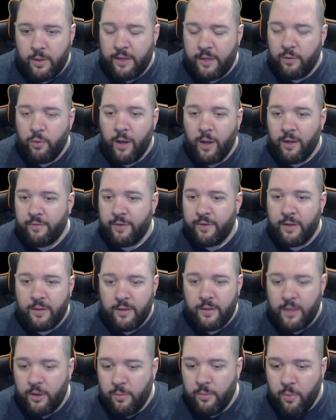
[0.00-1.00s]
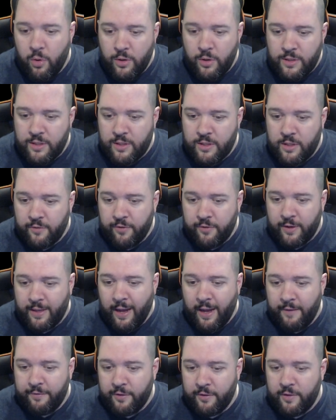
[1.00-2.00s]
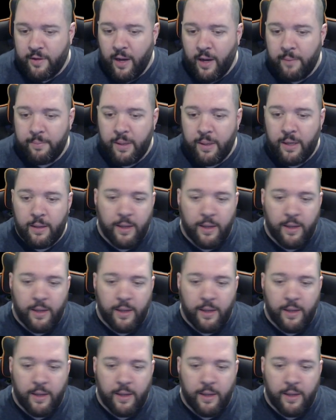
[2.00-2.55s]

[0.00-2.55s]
irrelevant leaderboards and stuff like that for the time being.